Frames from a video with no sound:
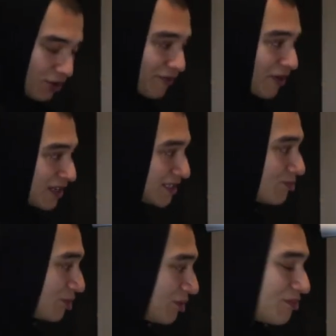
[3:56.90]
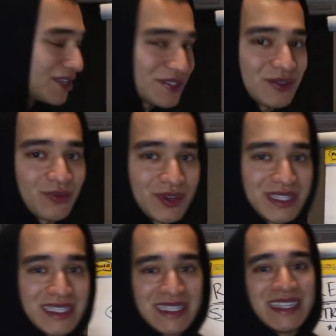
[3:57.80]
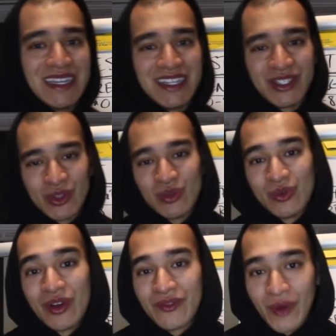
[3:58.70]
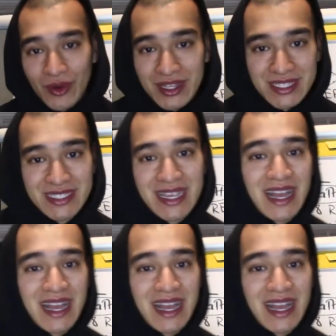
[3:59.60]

for us to build muscle, we need to focus